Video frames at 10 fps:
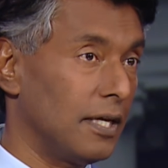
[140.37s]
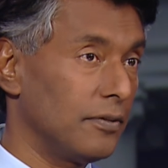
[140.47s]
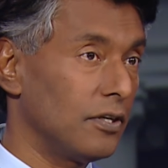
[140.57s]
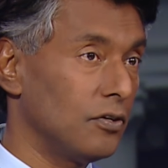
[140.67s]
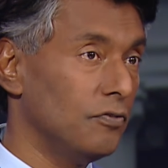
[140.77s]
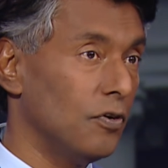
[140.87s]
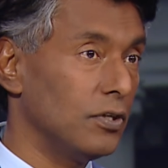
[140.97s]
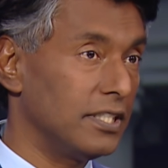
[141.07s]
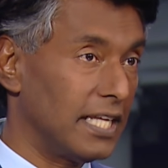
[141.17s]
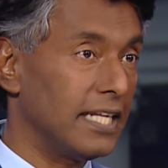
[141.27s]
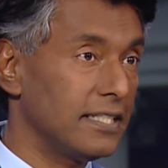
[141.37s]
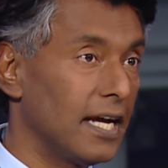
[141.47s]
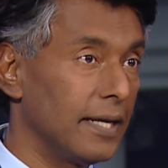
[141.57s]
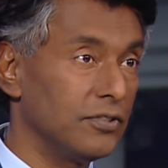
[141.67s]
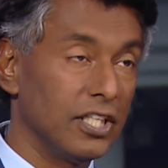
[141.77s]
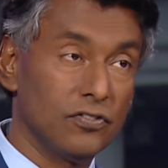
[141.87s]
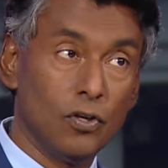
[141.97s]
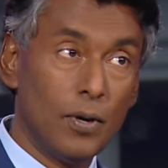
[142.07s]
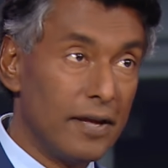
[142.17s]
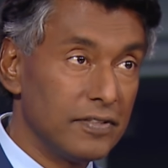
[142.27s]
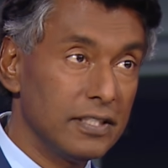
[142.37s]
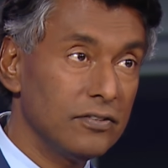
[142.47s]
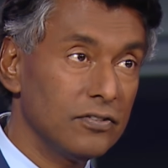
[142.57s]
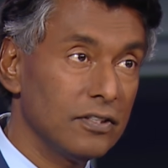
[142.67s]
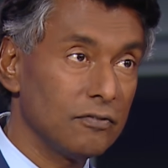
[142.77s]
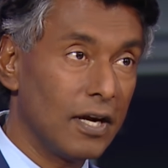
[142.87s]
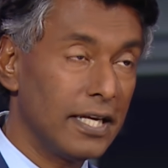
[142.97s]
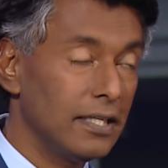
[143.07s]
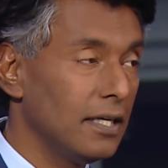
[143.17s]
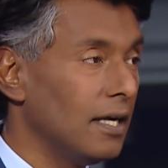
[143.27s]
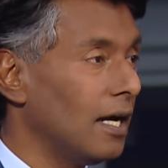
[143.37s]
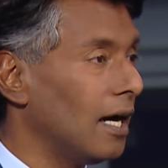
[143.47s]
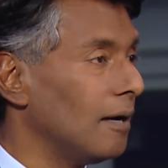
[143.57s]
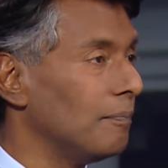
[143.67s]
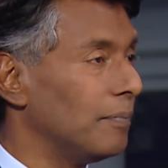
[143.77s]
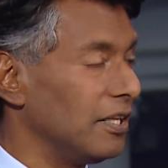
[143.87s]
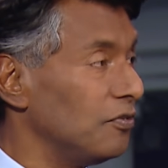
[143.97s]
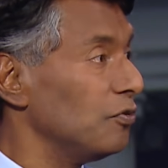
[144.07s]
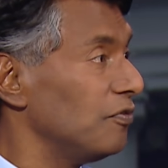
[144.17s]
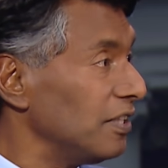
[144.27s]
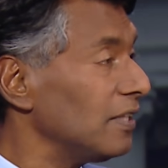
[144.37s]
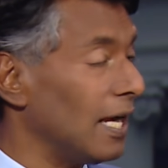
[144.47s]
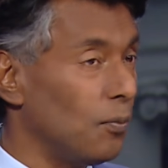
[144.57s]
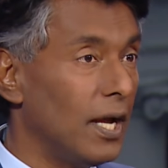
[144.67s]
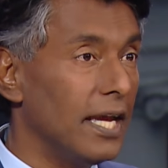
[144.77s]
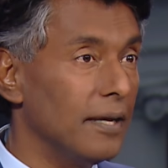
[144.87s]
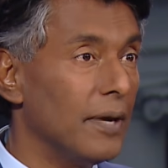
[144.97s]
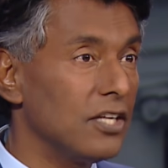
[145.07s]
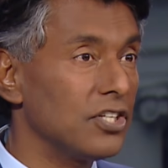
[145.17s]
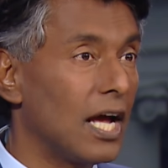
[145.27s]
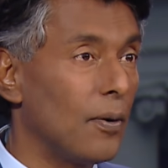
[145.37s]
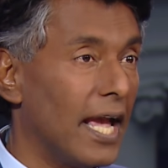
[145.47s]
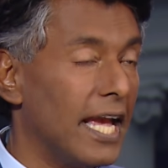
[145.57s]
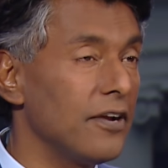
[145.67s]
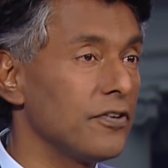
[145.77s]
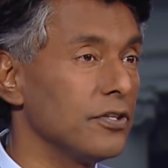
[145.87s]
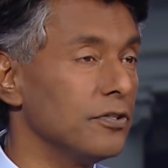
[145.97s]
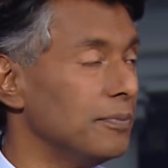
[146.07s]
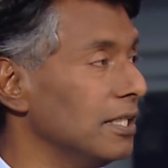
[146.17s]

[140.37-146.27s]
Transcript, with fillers: out there who voted 10 times. She has no evidence, mm. right? Um, but if you feel that way, imagine how angry you'd